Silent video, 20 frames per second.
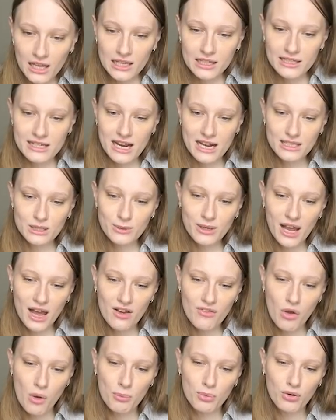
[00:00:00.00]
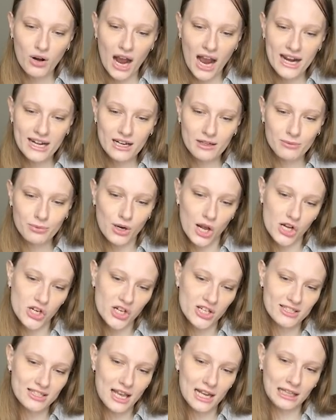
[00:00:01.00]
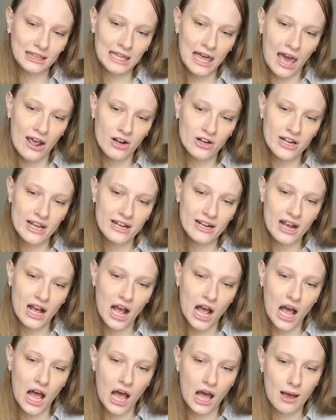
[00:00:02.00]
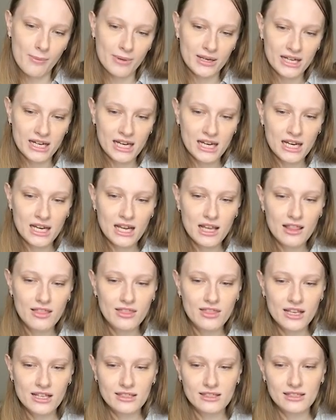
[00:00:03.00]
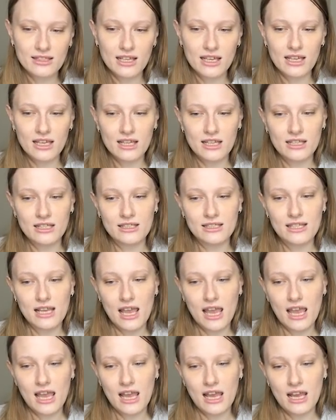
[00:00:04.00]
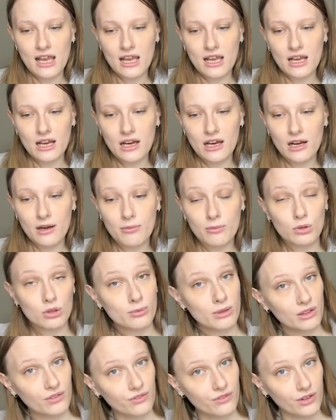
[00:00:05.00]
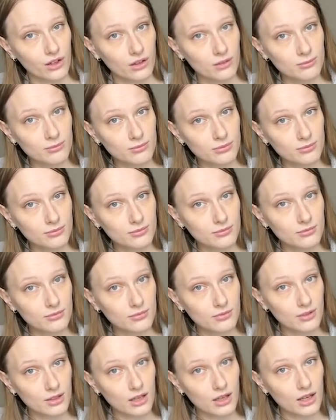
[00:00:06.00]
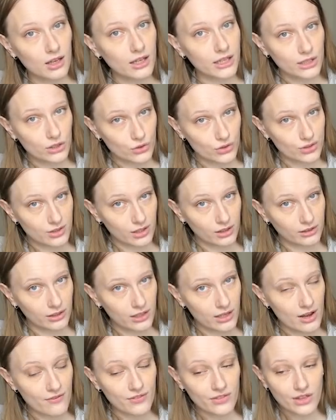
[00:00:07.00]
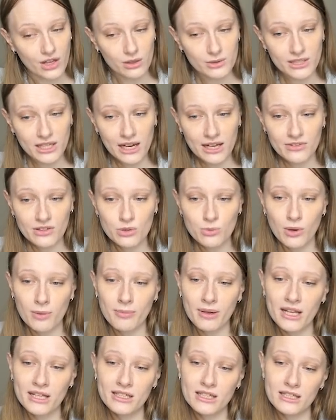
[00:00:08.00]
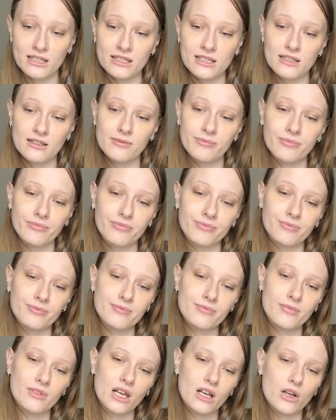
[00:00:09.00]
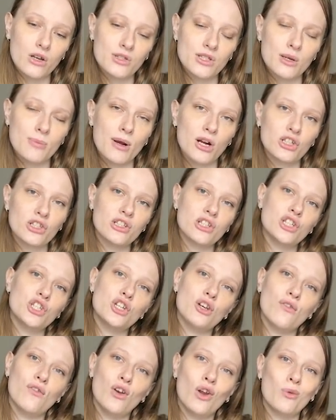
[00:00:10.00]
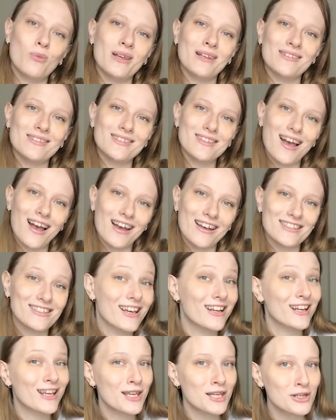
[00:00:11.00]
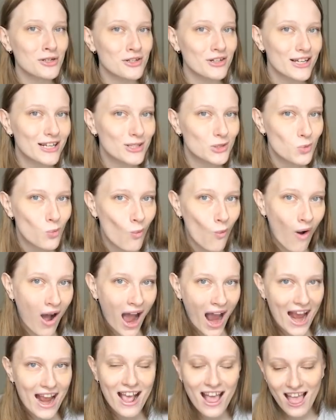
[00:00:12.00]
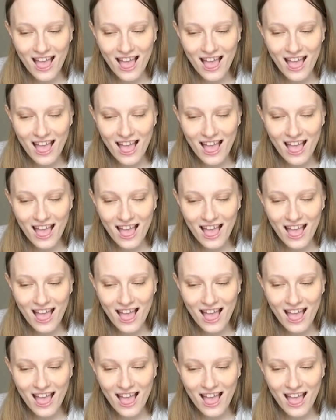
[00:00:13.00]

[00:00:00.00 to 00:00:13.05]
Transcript: Next we have Pride and Prejudice, a latter-day comedy. This is a Mormon film. Interestingly enough, I thought I was gonna hate this one, but I didn't. It goes in a parsonage of no mean size, and here is why.